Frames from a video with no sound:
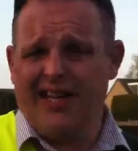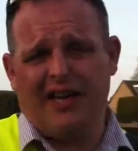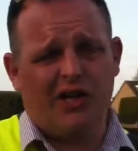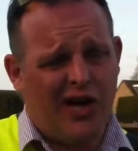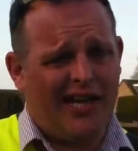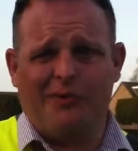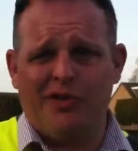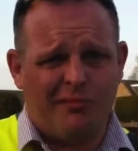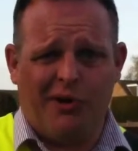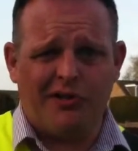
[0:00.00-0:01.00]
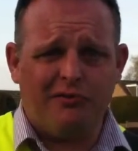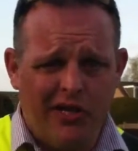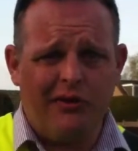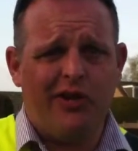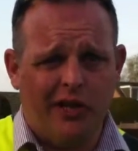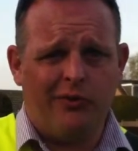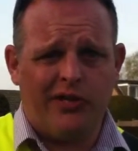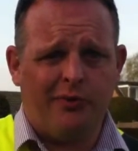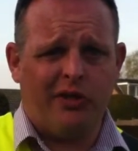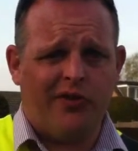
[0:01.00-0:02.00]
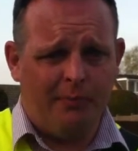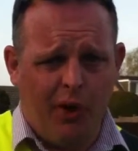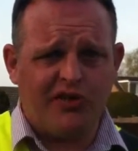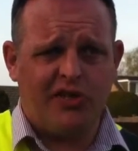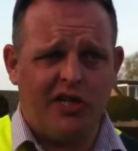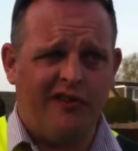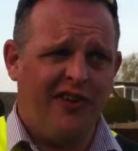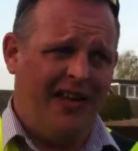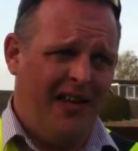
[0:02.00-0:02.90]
Getting a cracking response. Really, really good response. Very positive.